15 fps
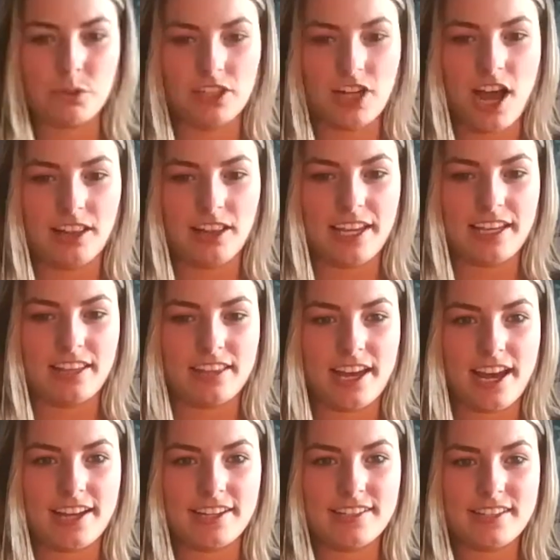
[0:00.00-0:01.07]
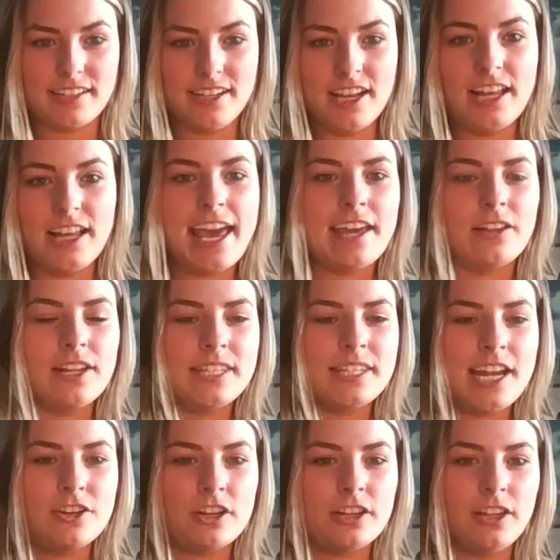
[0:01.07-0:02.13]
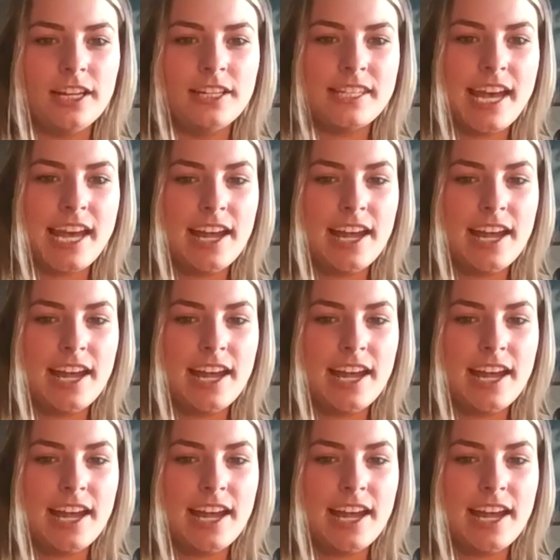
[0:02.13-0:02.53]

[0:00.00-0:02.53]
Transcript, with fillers: will not like that. But it's let's reality. add let's